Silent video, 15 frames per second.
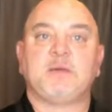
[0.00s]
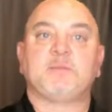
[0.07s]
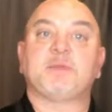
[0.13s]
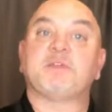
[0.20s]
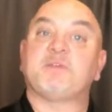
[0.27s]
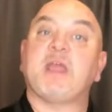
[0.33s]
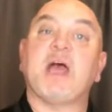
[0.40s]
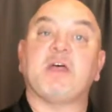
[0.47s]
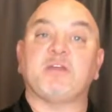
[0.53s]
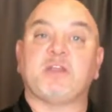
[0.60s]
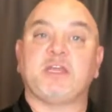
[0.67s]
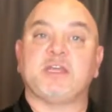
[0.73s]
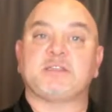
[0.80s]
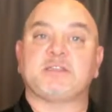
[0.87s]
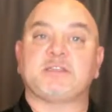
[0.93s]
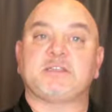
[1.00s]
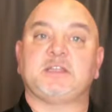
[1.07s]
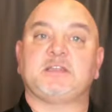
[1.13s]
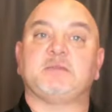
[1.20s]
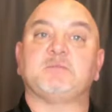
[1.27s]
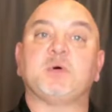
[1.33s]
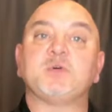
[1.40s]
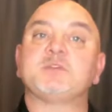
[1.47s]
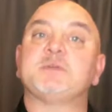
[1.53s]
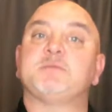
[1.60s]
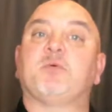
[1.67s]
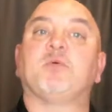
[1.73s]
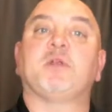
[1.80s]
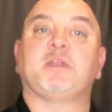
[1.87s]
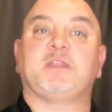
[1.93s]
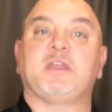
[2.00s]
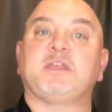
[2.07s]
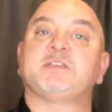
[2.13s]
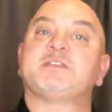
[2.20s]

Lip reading: But the reality is that the most important thing